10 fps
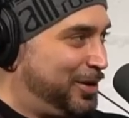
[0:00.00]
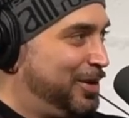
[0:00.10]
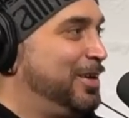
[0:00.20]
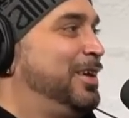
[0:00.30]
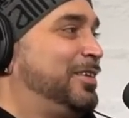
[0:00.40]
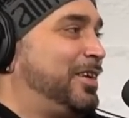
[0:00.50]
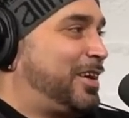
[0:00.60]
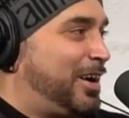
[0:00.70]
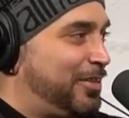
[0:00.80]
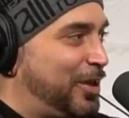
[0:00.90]
Yeah. Is that
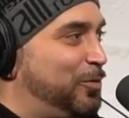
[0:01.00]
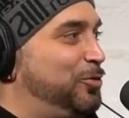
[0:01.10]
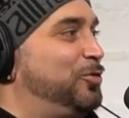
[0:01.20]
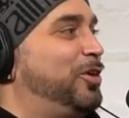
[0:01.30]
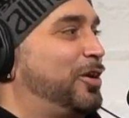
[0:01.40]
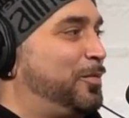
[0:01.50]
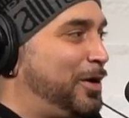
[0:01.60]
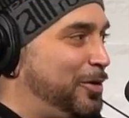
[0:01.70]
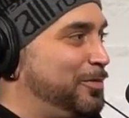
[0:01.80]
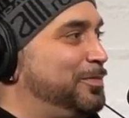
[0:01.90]
kind of like what you're talking
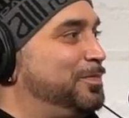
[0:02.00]
about?